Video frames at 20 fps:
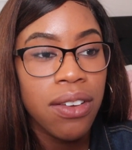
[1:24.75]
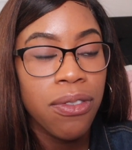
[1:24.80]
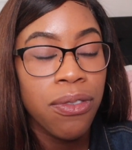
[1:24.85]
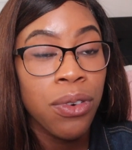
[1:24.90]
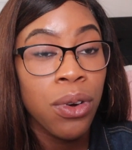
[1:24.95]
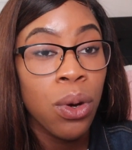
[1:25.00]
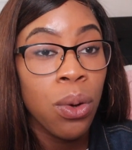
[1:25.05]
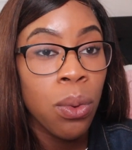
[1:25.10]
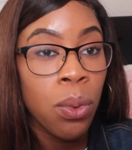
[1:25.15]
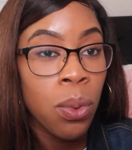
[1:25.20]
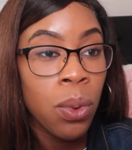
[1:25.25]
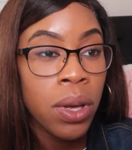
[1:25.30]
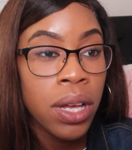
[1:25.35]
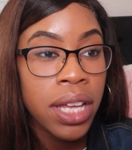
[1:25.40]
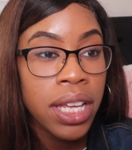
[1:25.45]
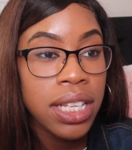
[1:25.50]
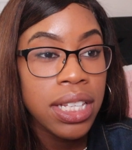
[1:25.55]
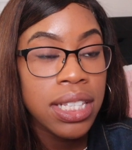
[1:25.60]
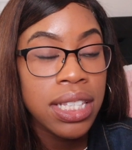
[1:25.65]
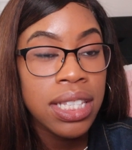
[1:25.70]
for
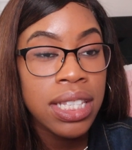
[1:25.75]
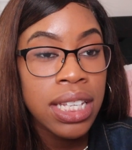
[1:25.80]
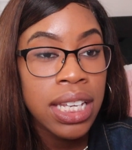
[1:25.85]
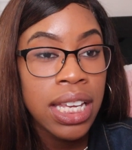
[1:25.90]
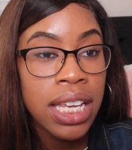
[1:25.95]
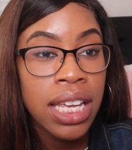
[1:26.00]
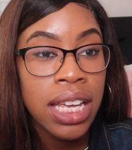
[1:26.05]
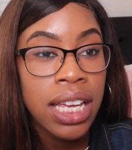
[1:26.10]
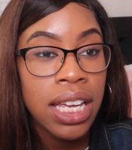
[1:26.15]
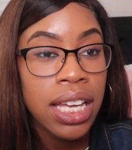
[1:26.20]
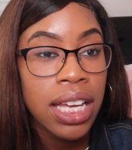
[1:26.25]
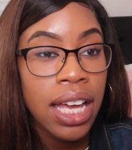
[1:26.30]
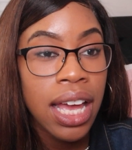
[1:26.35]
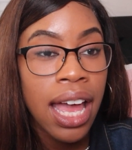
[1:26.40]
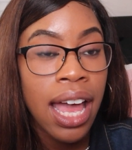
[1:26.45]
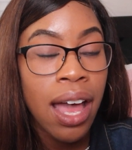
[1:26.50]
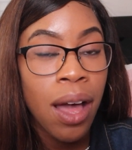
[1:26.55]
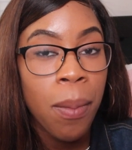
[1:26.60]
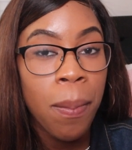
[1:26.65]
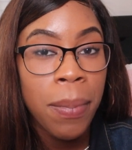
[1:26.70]
one, seeing
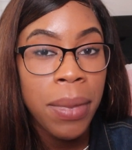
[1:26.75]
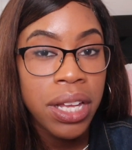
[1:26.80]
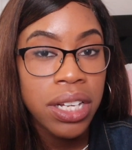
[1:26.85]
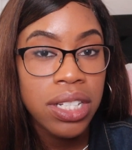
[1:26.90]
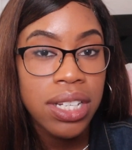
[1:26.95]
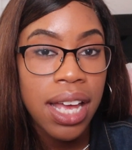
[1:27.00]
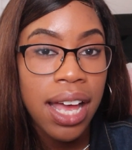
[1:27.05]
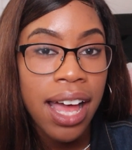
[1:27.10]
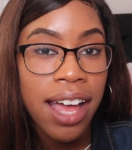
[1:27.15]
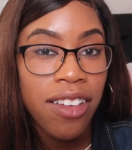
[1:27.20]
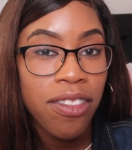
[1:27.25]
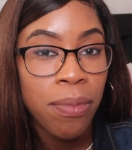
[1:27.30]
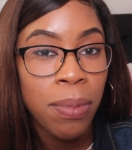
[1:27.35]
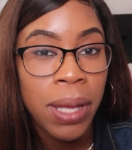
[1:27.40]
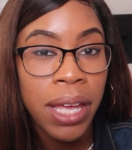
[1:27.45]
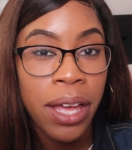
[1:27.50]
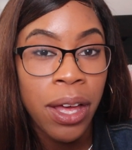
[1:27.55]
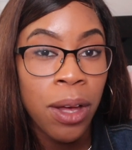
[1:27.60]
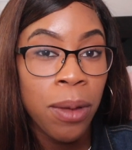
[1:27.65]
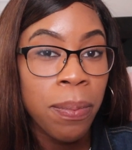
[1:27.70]
how much I've
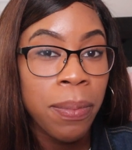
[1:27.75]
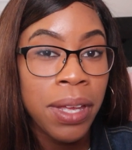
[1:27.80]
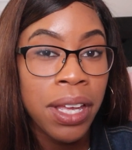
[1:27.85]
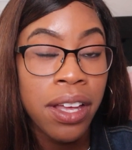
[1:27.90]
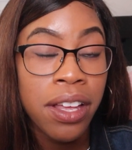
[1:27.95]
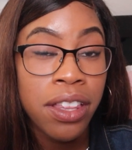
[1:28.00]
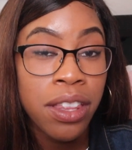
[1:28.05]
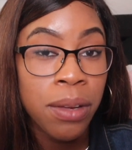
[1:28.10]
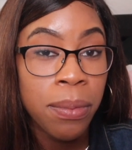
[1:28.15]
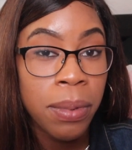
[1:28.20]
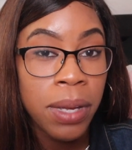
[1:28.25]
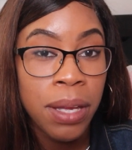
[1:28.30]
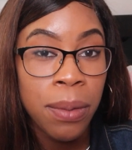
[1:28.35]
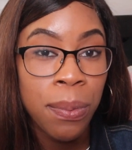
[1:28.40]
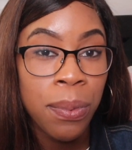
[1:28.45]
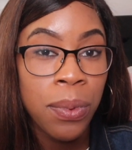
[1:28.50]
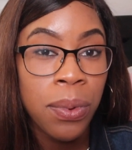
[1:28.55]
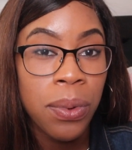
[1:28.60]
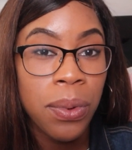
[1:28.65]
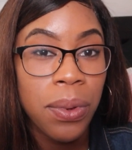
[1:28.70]
been helping other
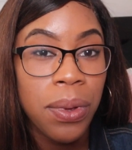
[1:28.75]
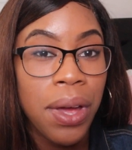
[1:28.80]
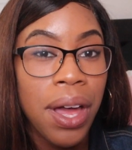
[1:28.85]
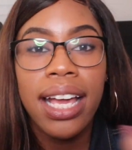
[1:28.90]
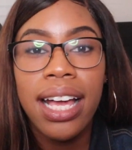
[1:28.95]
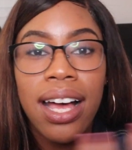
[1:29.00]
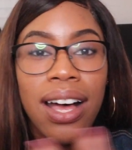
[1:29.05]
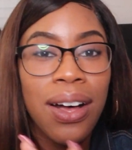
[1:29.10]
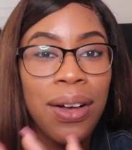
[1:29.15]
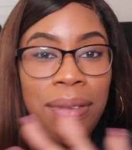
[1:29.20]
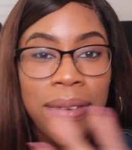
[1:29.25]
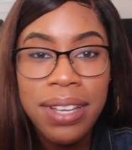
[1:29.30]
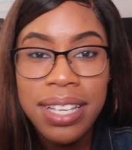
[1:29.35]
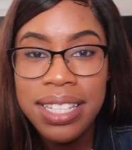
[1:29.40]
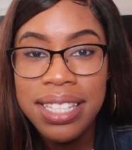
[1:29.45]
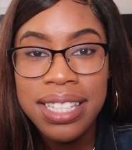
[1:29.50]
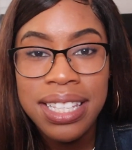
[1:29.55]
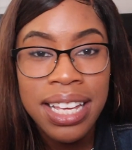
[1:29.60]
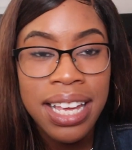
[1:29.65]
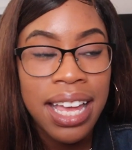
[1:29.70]
people. Like I
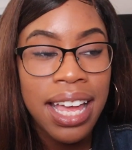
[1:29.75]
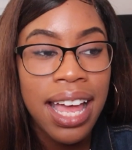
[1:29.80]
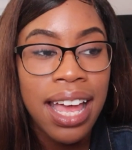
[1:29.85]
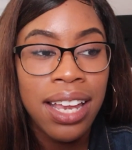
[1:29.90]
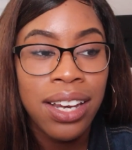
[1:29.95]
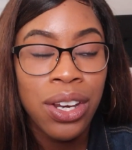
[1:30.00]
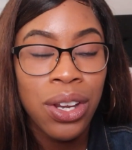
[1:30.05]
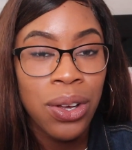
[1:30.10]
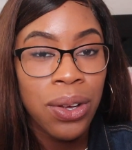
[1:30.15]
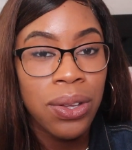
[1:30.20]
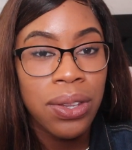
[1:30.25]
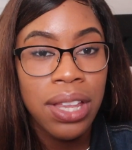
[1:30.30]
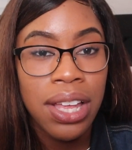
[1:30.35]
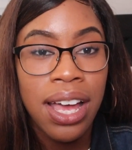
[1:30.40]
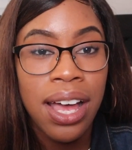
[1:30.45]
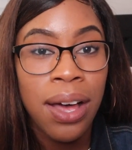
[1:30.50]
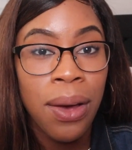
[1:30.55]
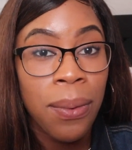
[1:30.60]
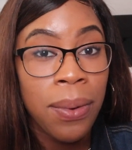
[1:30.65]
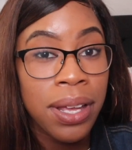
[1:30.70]
always say, I know
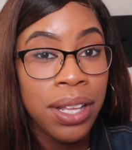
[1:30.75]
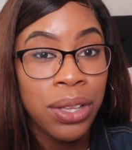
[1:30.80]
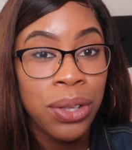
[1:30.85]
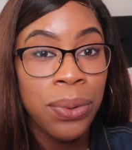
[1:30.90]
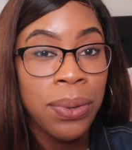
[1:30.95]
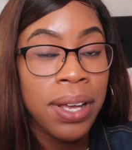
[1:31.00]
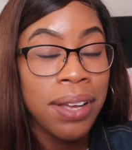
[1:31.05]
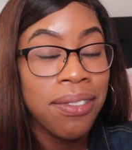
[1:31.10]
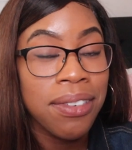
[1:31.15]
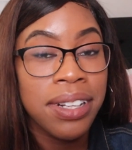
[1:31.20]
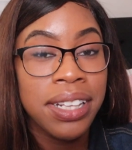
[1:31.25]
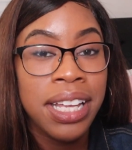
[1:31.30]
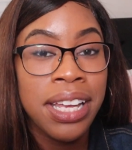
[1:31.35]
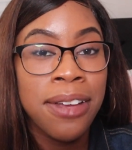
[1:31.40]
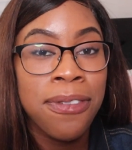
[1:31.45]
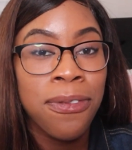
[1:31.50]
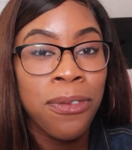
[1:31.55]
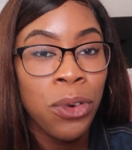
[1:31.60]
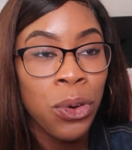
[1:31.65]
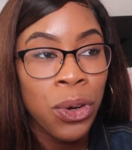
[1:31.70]
that I went through
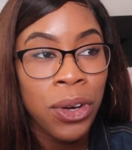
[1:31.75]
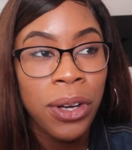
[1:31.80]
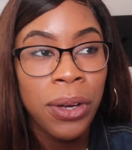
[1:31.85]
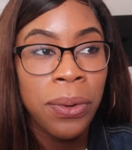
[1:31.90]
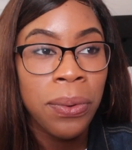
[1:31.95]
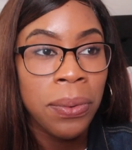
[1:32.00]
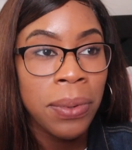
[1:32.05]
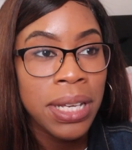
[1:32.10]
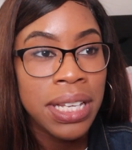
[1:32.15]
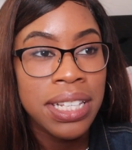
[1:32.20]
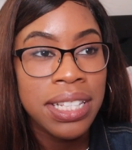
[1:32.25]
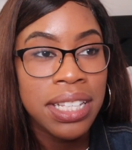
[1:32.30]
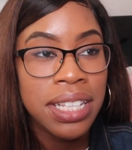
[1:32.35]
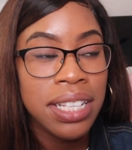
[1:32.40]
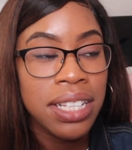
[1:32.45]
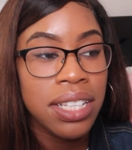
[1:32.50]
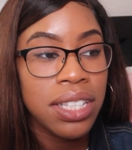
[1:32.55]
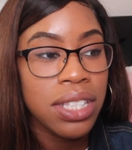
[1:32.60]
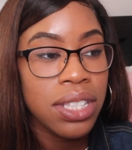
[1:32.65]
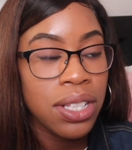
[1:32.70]
everything for a
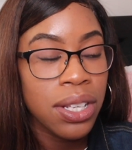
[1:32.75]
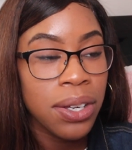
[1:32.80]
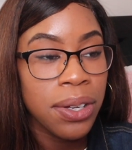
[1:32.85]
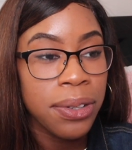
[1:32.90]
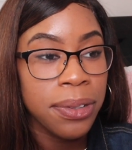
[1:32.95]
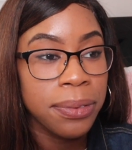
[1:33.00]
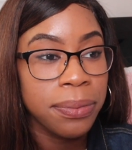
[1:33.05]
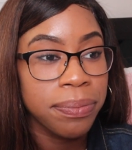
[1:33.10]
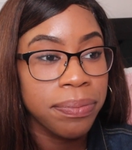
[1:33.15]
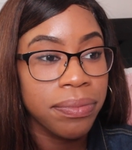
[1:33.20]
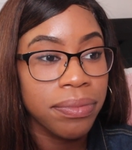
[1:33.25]
reason. So